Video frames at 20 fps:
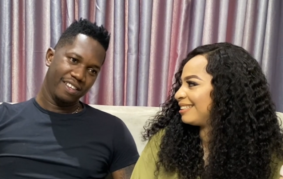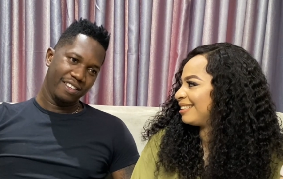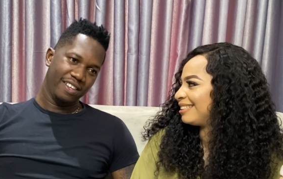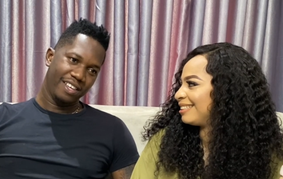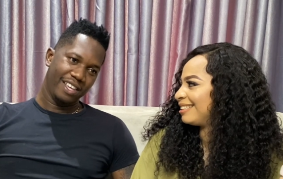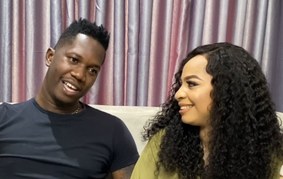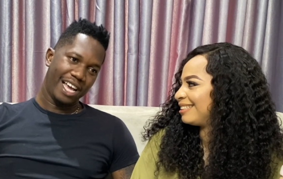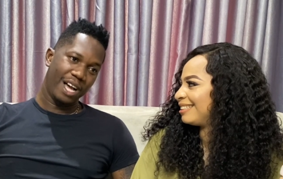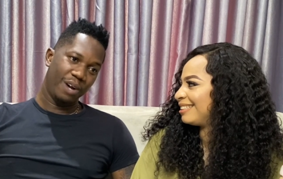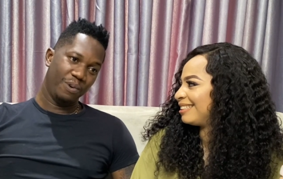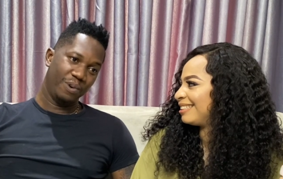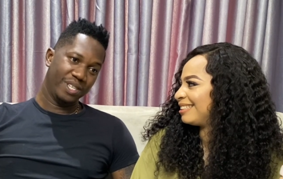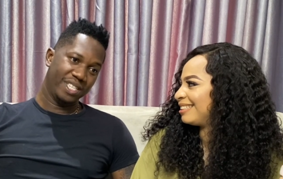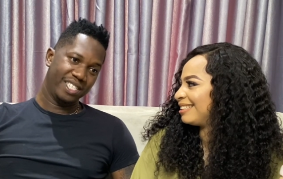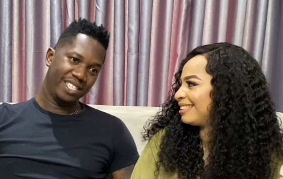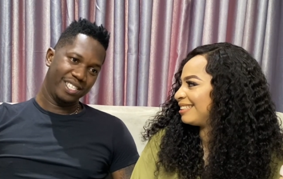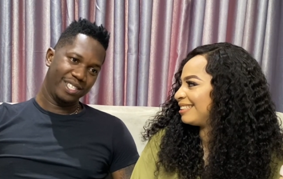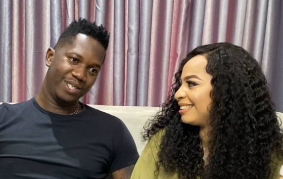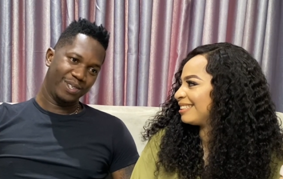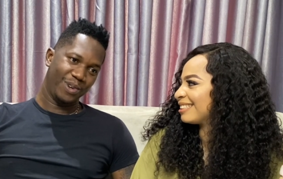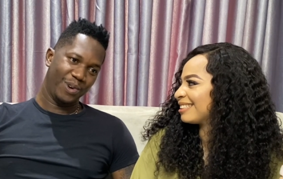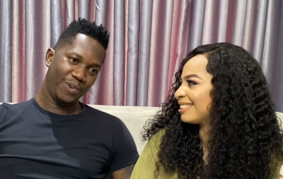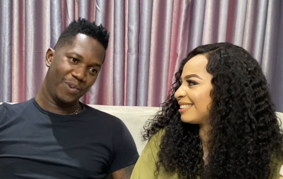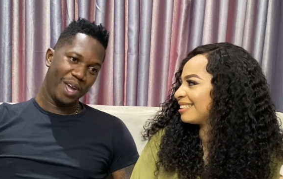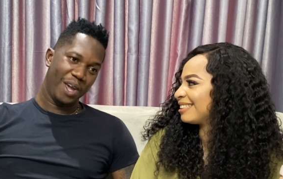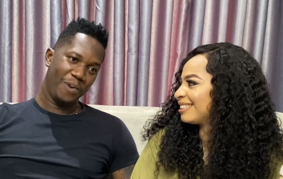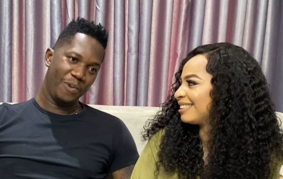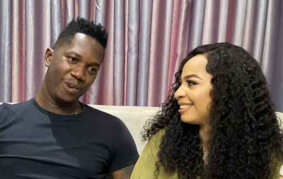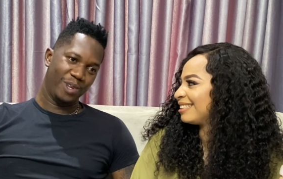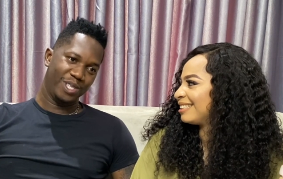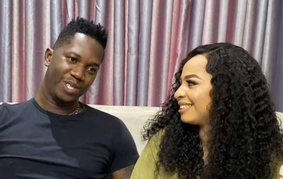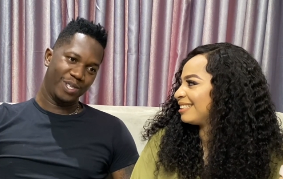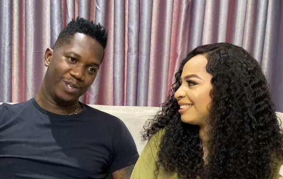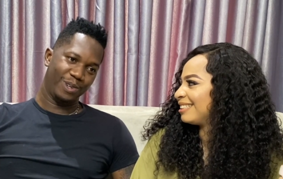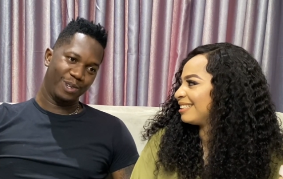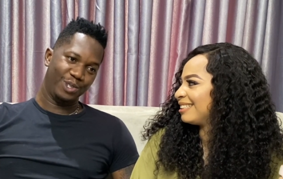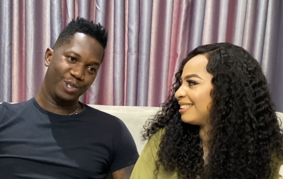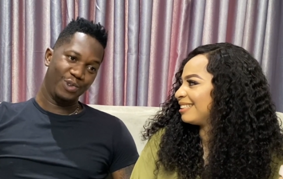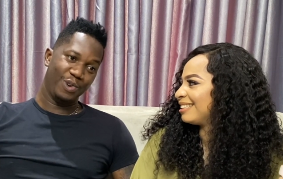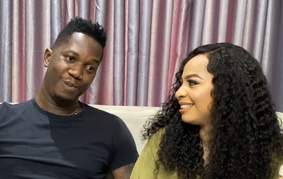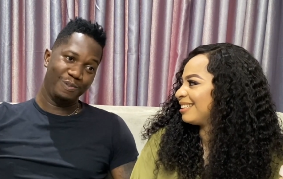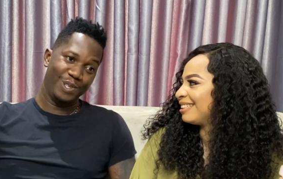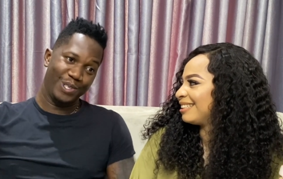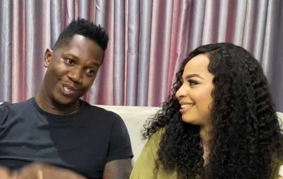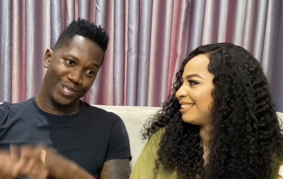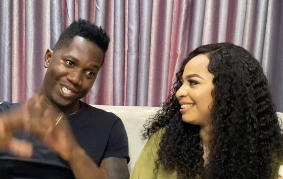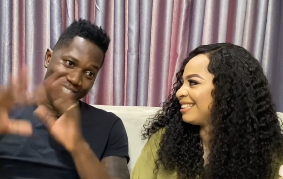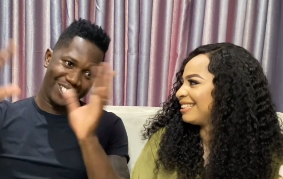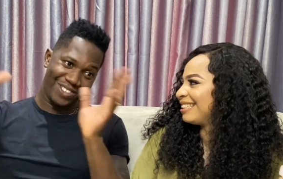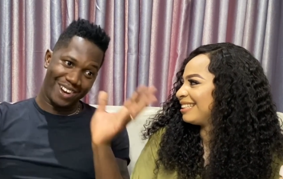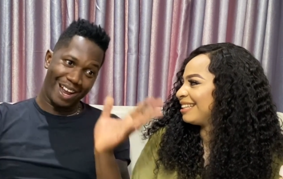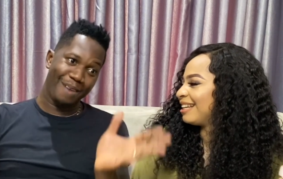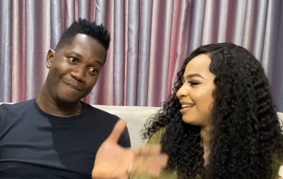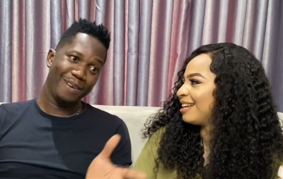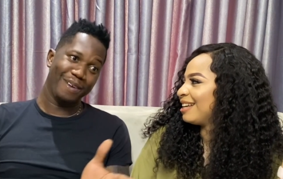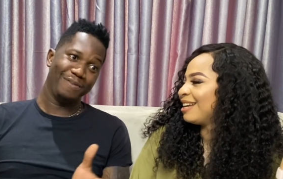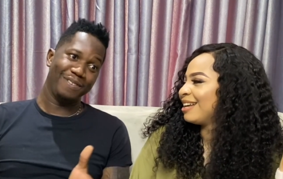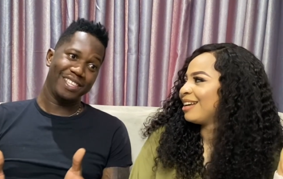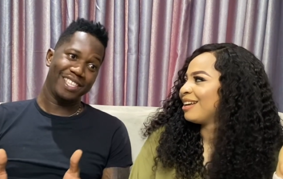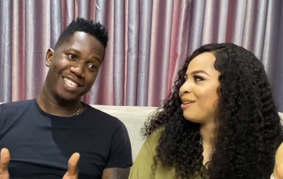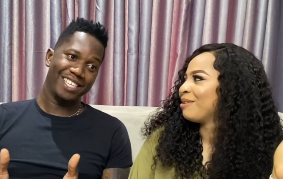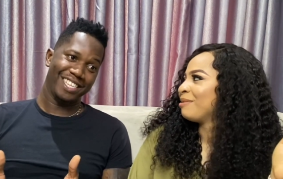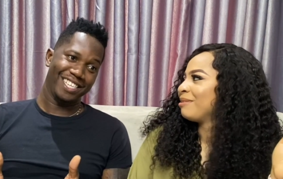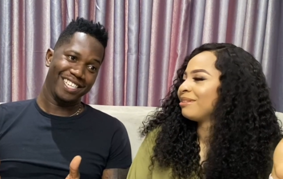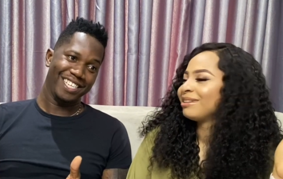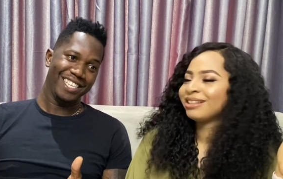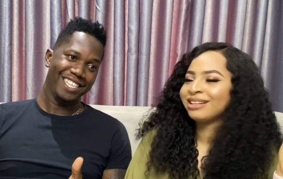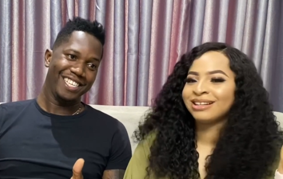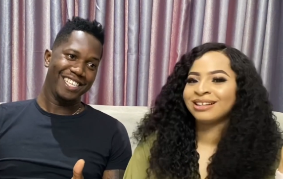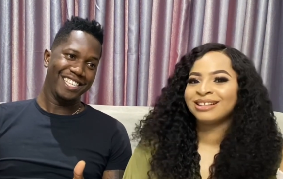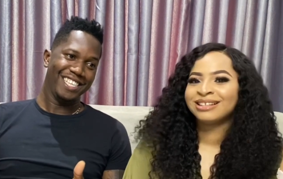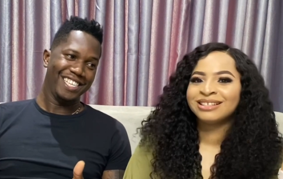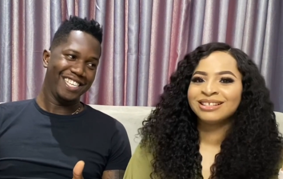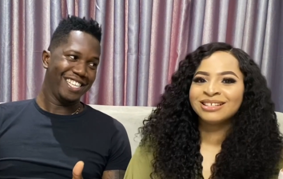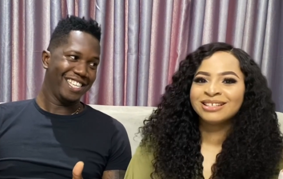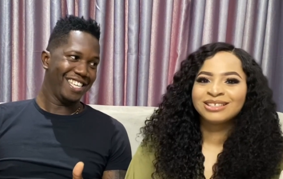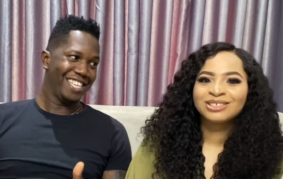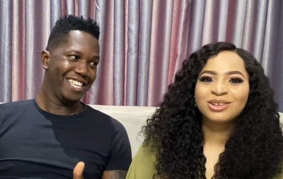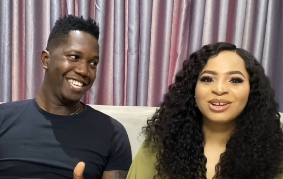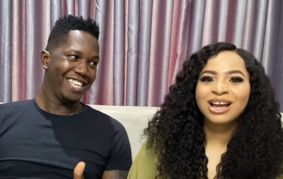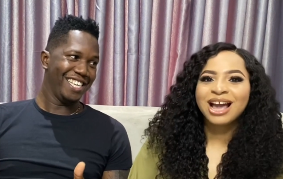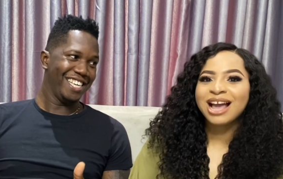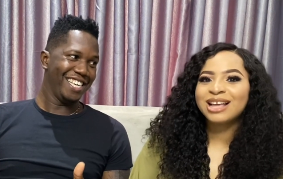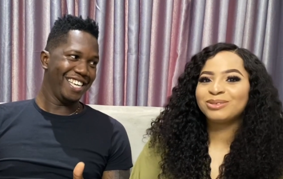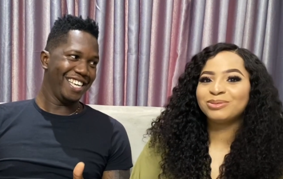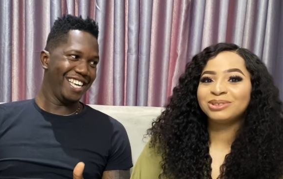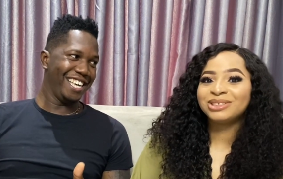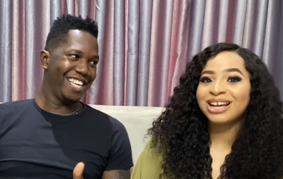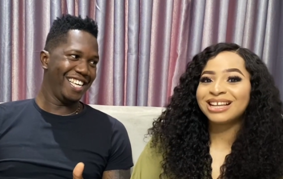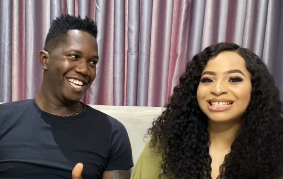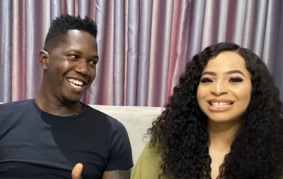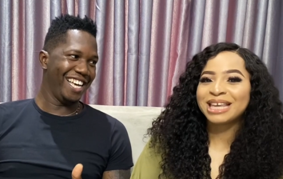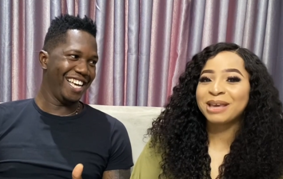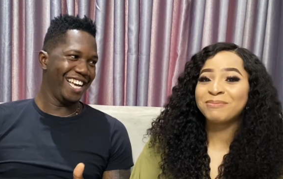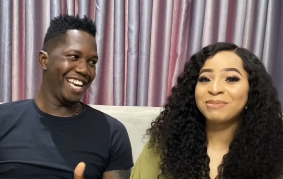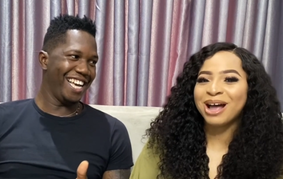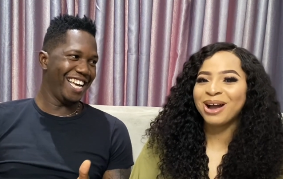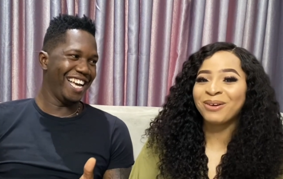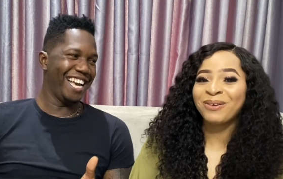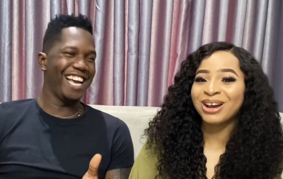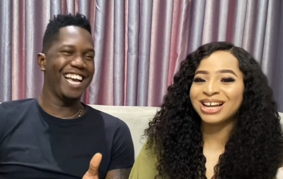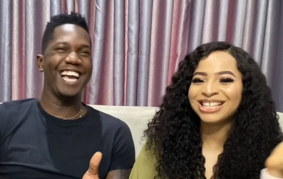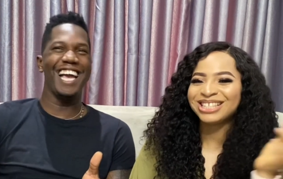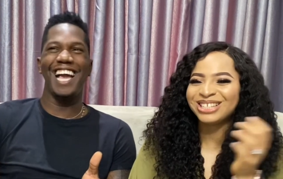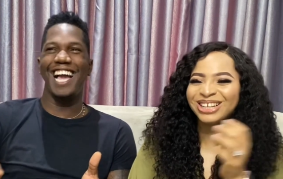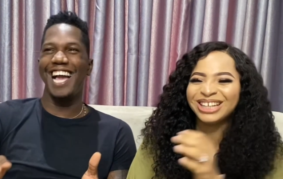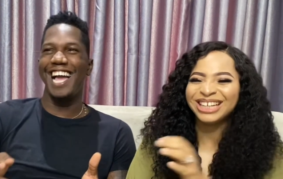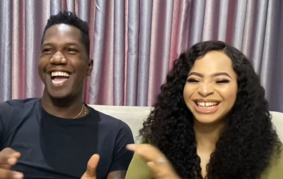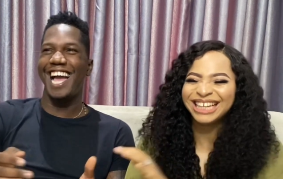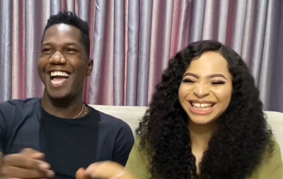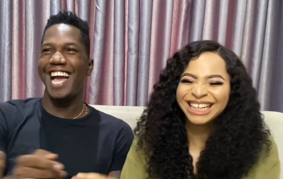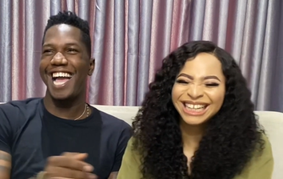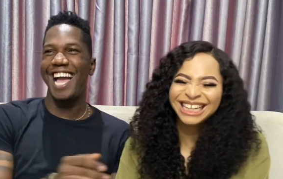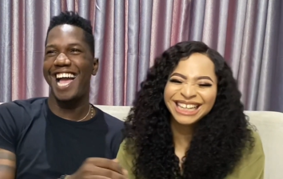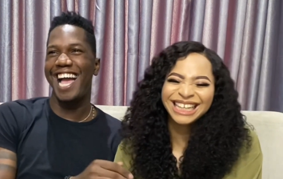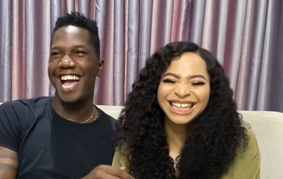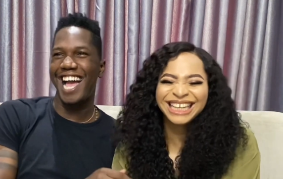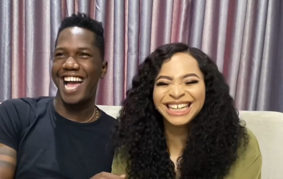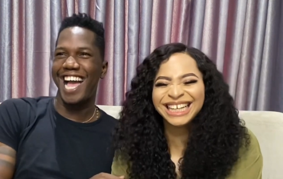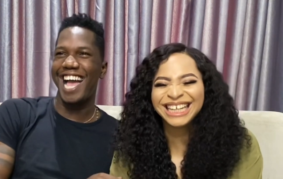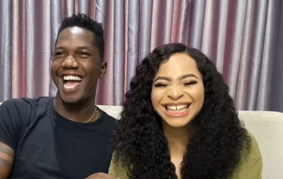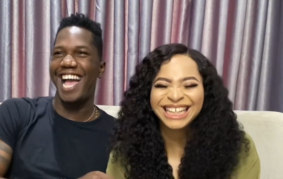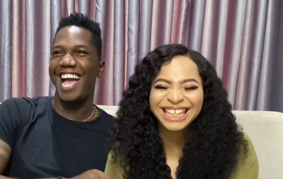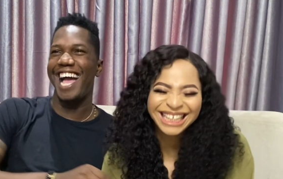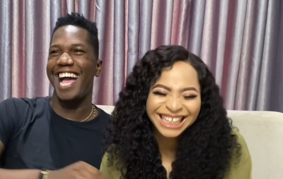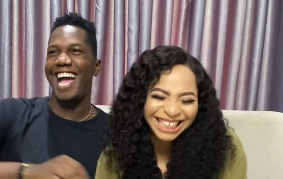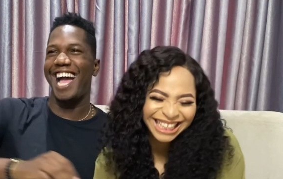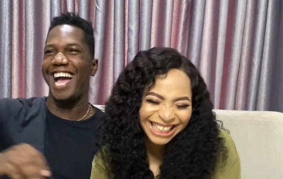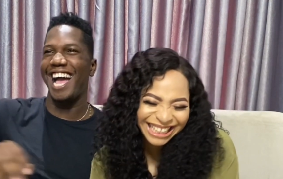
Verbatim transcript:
Speaker 1: How was it or where was it or do you want me to describe everything?
Speaker 2: So guys, we just skip that question.